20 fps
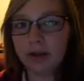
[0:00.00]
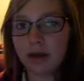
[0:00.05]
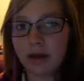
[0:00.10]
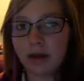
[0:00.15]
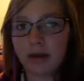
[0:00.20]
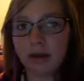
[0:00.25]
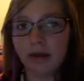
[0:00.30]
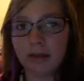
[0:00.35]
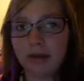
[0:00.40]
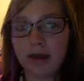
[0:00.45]

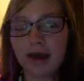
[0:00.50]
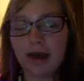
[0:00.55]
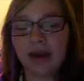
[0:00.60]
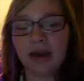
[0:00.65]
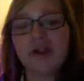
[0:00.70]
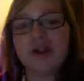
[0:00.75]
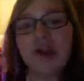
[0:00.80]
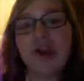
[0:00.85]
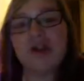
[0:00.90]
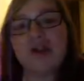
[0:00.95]
Though, I mean, I
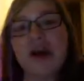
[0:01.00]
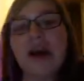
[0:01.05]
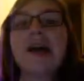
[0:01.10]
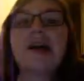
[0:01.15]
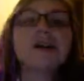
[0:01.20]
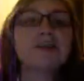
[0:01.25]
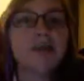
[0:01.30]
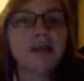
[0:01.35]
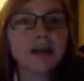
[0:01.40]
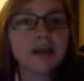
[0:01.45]
could change
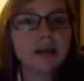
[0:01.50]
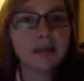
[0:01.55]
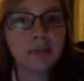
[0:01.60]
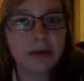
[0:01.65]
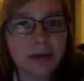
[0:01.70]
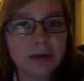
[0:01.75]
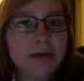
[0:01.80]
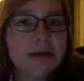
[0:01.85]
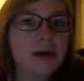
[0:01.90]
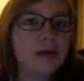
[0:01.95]
aspects of
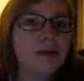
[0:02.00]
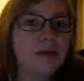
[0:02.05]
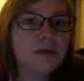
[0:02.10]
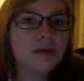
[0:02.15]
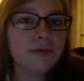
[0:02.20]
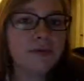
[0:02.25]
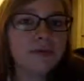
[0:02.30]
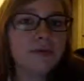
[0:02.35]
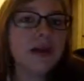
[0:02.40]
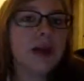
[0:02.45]

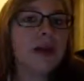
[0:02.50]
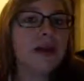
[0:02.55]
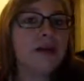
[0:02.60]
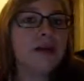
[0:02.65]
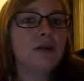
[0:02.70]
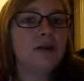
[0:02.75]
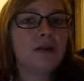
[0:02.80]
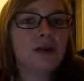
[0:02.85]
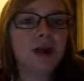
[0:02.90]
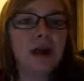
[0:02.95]
myself that I
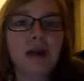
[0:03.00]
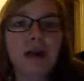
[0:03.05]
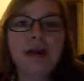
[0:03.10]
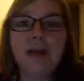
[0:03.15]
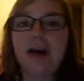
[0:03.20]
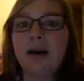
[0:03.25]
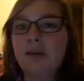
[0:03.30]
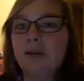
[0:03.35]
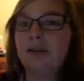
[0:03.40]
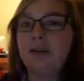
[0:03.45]
don't
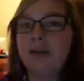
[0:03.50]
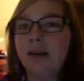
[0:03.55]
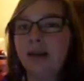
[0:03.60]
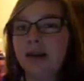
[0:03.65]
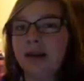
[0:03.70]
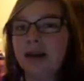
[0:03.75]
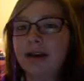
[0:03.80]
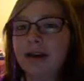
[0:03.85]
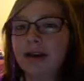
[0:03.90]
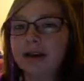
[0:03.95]
like. That would be
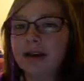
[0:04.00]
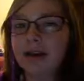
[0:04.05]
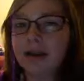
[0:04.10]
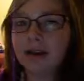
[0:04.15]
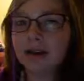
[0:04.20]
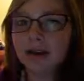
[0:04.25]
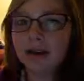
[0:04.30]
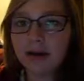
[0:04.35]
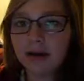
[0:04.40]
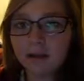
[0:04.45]
nice.
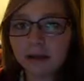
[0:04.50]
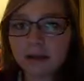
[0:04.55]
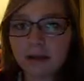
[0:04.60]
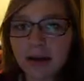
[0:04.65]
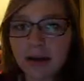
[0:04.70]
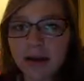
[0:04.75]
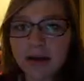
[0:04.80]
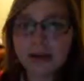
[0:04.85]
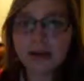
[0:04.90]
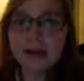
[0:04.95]

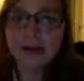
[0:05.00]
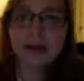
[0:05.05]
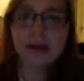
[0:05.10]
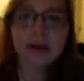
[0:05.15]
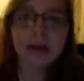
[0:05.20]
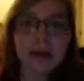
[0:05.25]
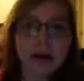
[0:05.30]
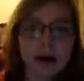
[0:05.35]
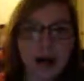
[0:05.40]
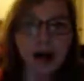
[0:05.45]
But,
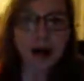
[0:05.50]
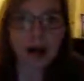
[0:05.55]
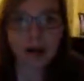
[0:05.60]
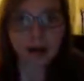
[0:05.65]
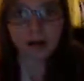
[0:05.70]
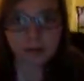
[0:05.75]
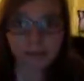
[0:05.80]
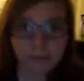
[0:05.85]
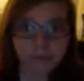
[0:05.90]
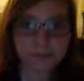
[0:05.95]

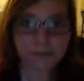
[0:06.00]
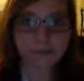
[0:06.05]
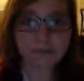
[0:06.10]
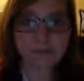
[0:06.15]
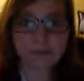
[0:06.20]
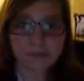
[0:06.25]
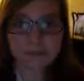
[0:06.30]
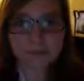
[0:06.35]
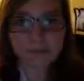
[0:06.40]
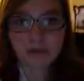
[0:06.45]
I
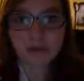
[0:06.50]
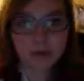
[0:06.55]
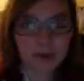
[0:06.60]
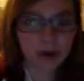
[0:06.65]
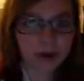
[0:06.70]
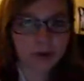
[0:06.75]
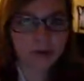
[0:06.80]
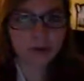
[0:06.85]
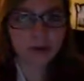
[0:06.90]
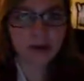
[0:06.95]

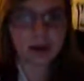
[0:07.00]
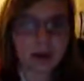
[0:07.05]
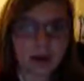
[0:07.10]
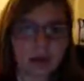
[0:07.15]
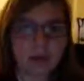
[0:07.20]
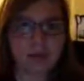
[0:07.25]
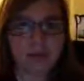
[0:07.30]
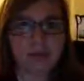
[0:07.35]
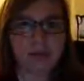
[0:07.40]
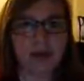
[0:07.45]
don't think
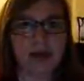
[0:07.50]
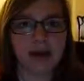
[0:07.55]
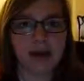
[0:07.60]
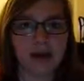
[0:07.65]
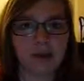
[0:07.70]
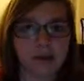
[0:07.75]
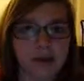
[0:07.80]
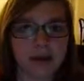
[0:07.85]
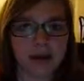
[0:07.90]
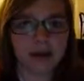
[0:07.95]
I would be
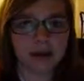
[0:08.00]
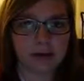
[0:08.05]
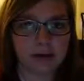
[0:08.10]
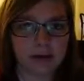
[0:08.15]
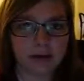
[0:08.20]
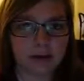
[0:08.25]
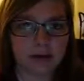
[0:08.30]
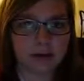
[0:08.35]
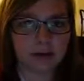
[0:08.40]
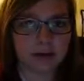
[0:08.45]
anyone
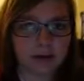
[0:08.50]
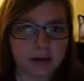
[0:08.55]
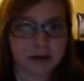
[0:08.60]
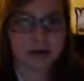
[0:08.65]
else.